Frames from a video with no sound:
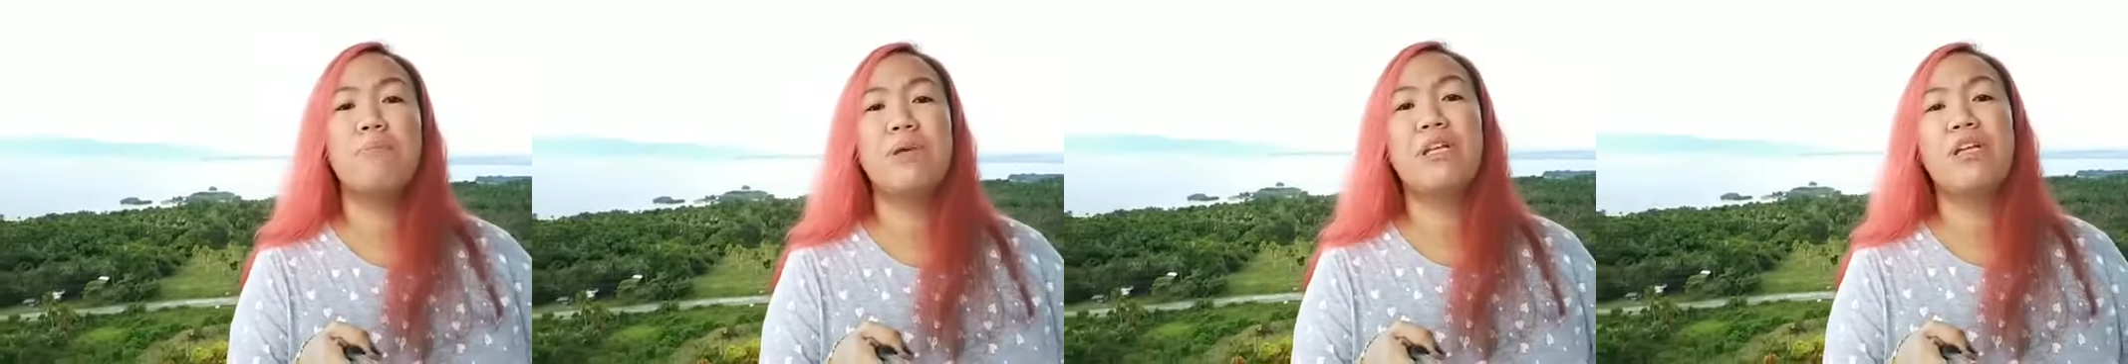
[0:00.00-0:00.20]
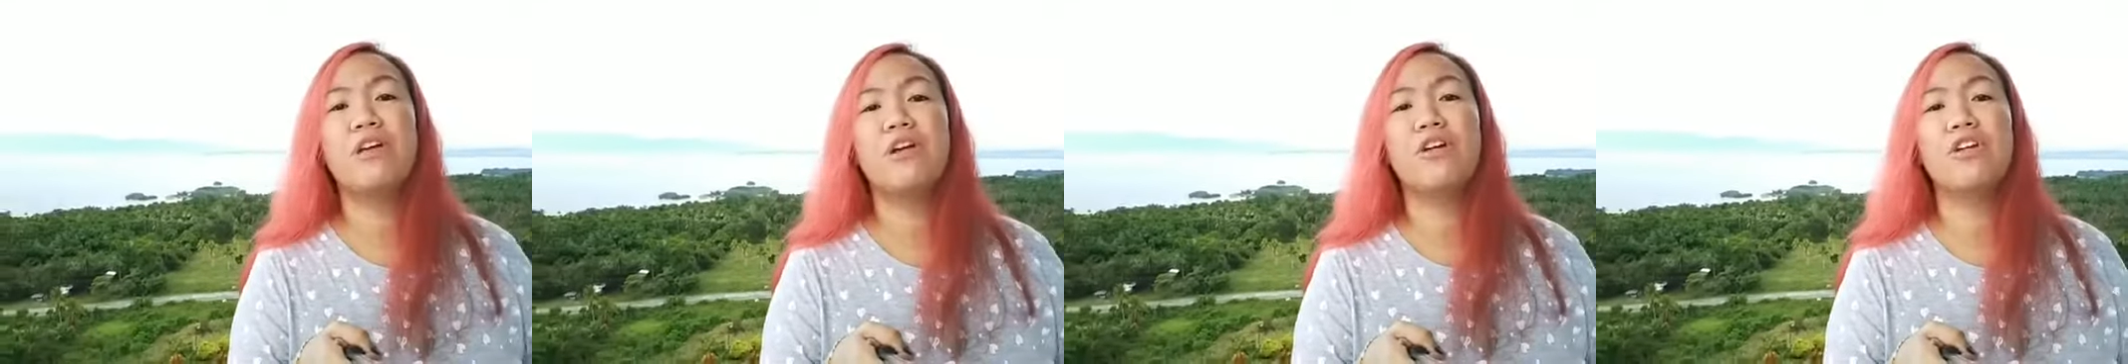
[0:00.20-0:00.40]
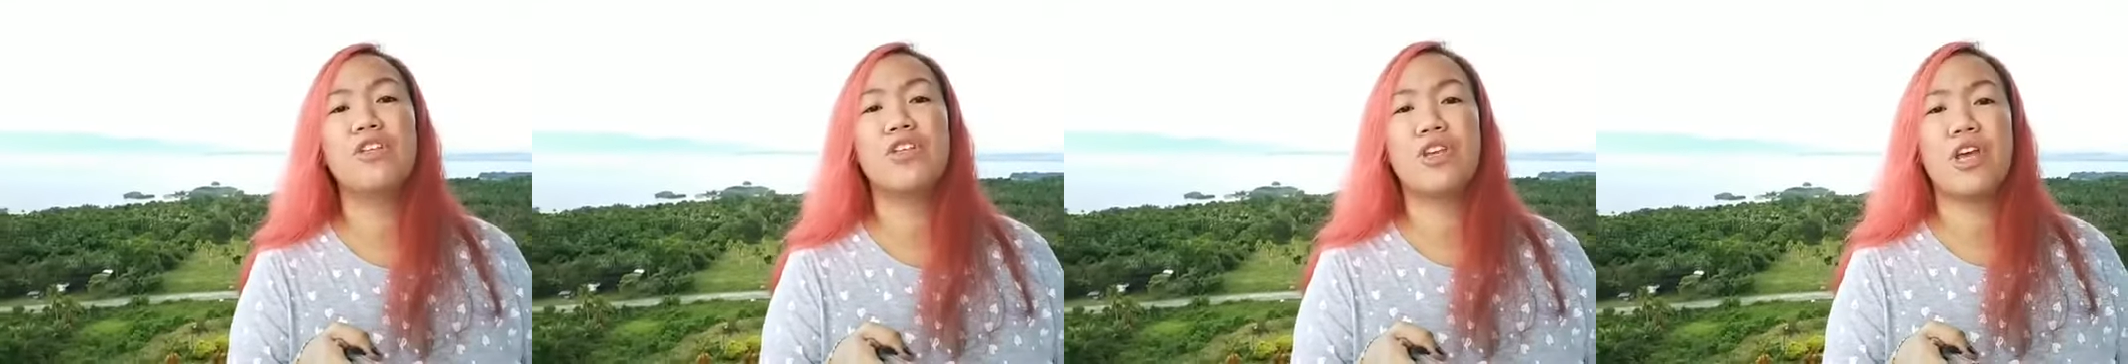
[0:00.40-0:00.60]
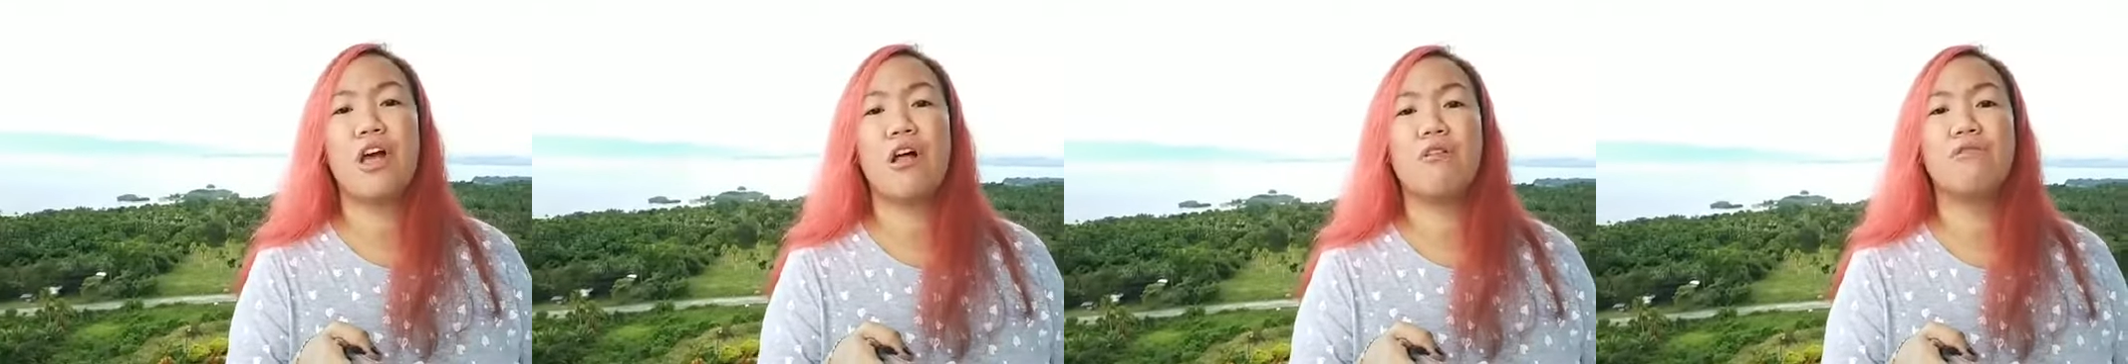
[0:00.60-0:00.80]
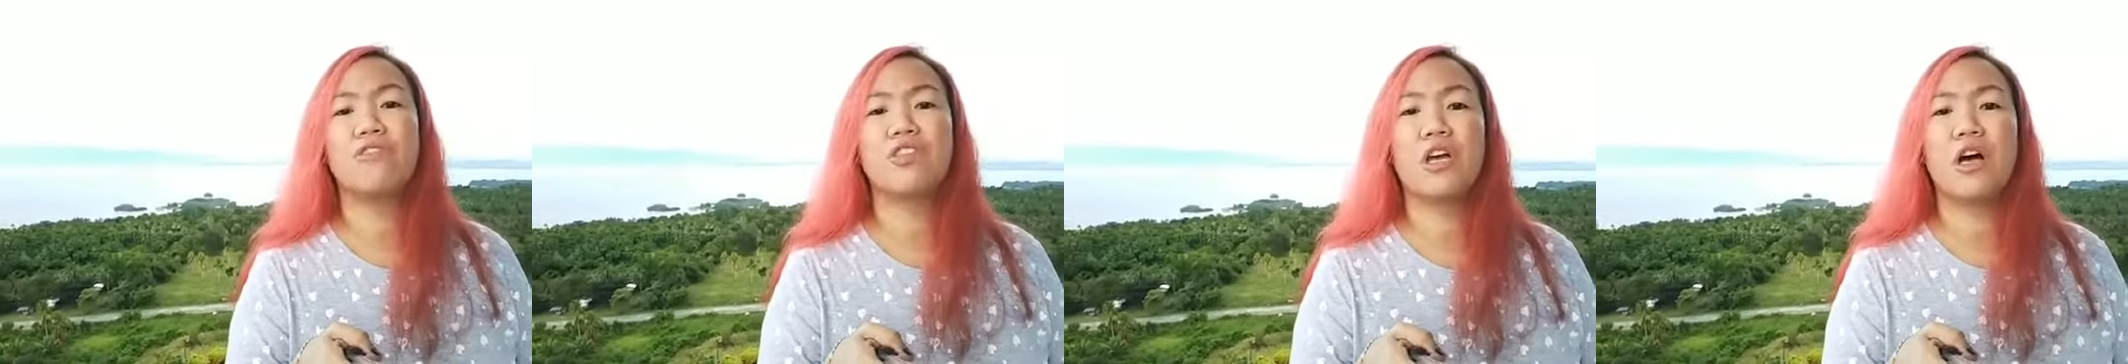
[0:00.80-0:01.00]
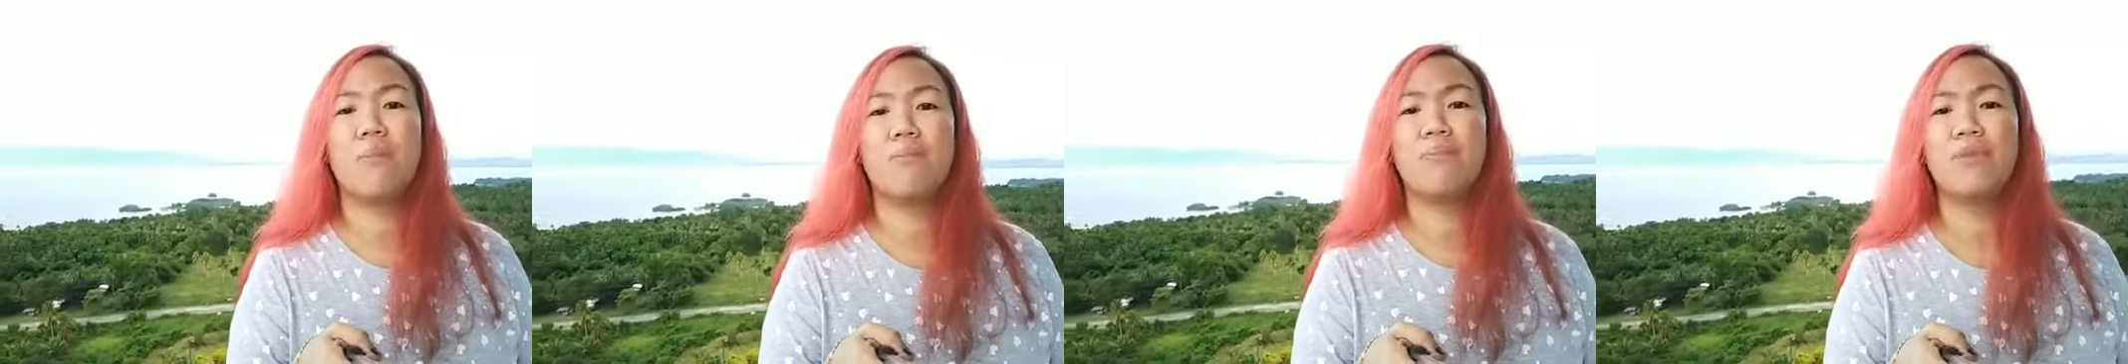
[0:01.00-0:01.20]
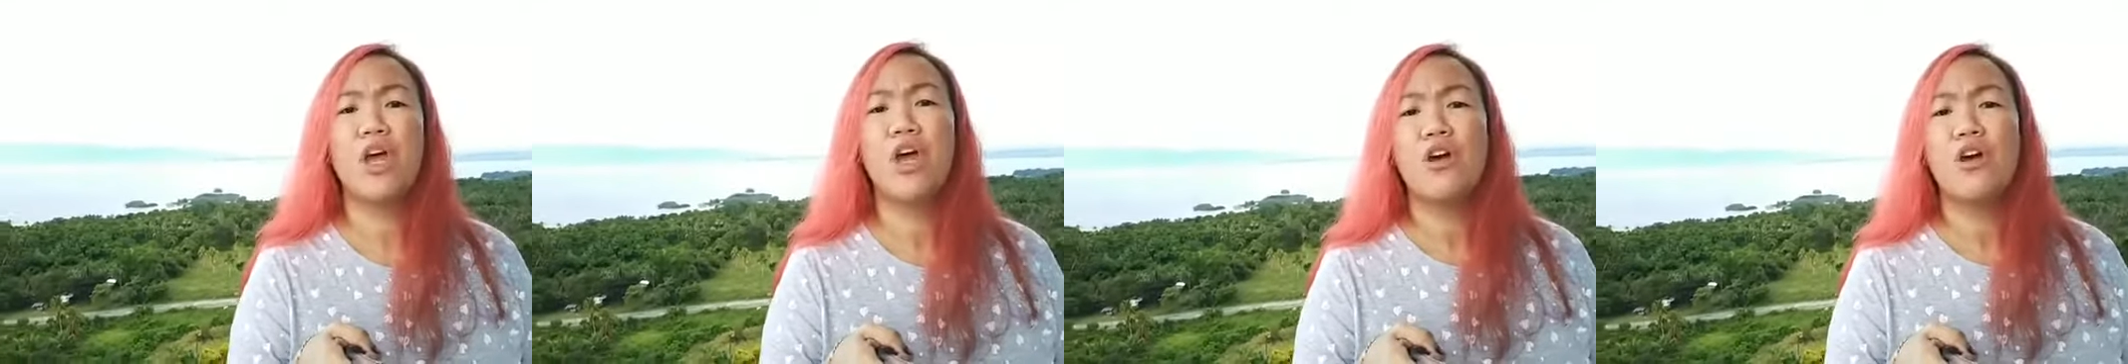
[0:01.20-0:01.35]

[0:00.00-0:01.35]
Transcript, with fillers: beating ourselves up